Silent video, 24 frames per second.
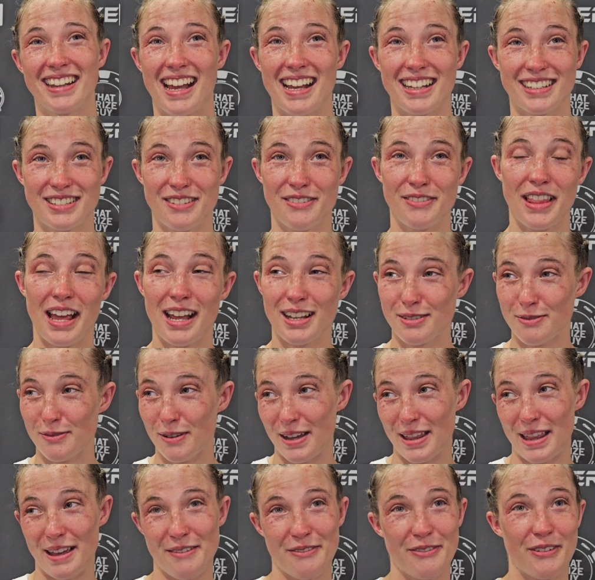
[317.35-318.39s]
That's
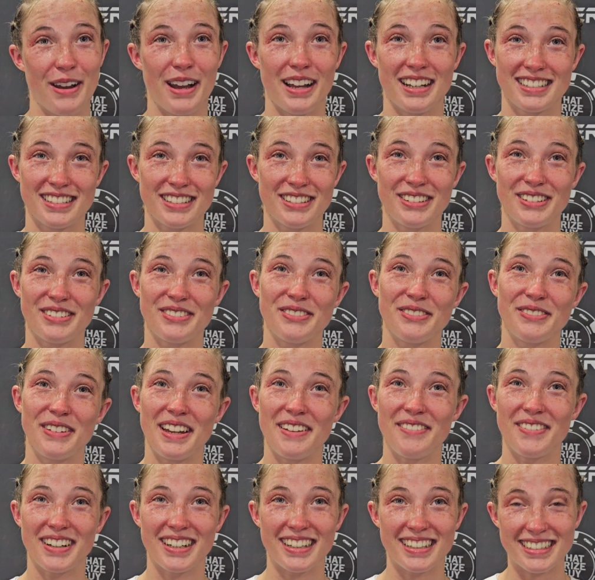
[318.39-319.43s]
why that fight's good for
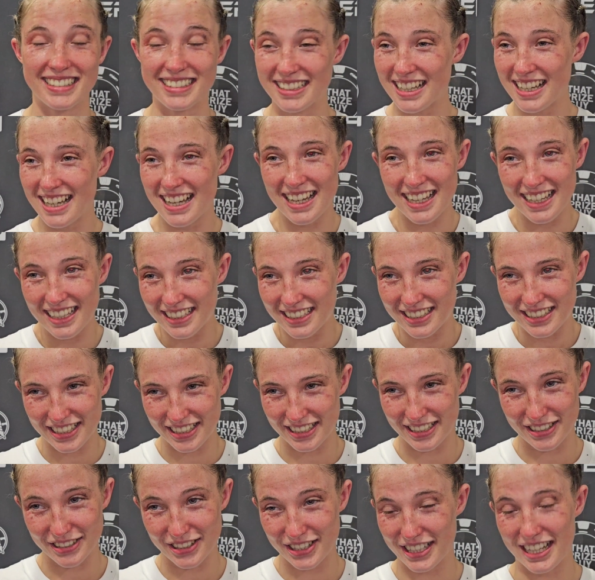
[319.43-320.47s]
me, because
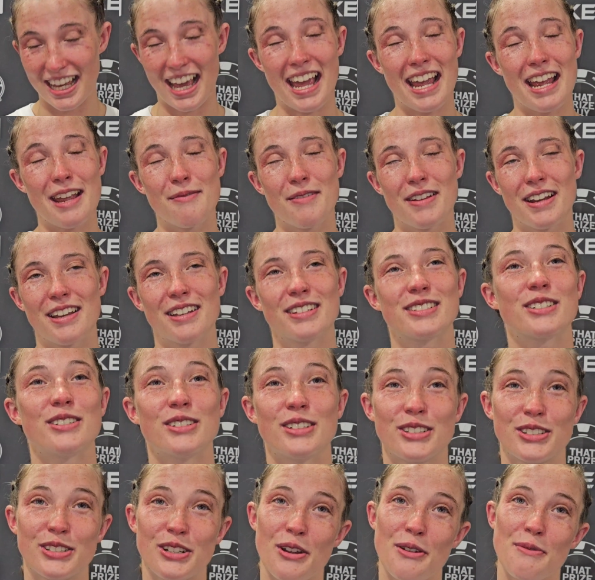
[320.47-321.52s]
she's game and it's
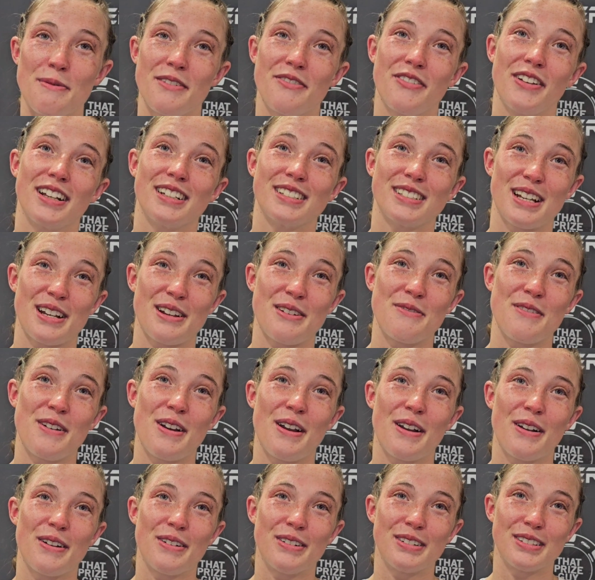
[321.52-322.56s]
going to show me things I can
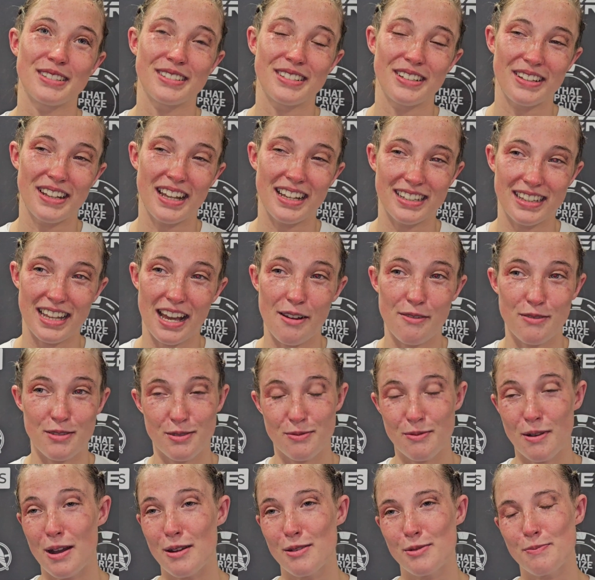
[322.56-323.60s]
work on. So that
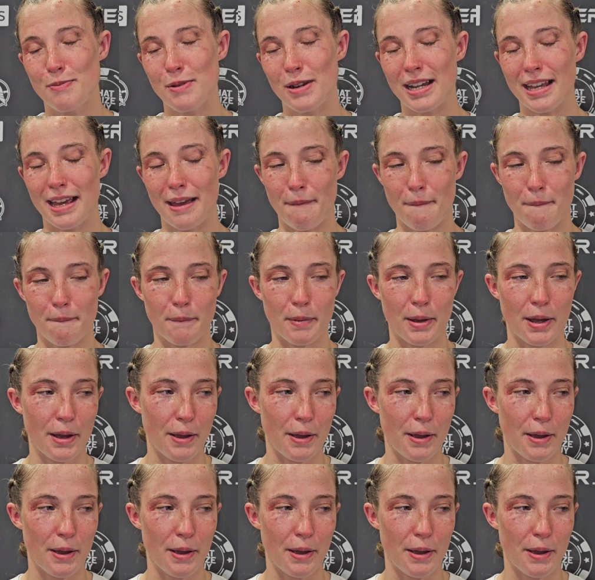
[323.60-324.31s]
was why it was brilliant.